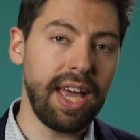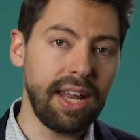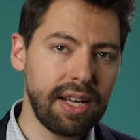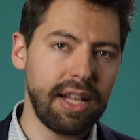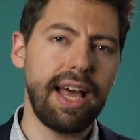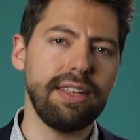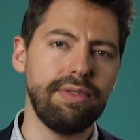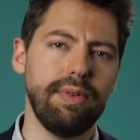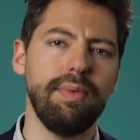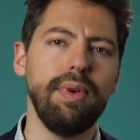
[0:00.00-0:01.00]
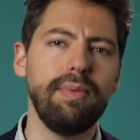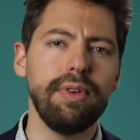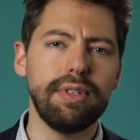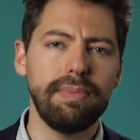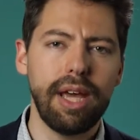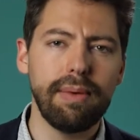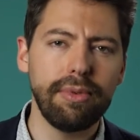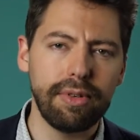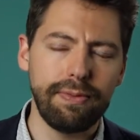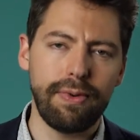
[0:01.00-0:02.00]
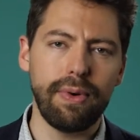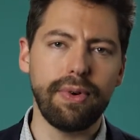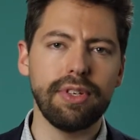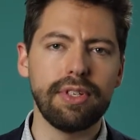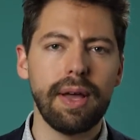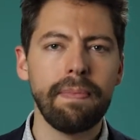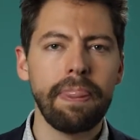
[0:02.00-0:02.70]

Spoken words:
in a classroom, we want to be able to focus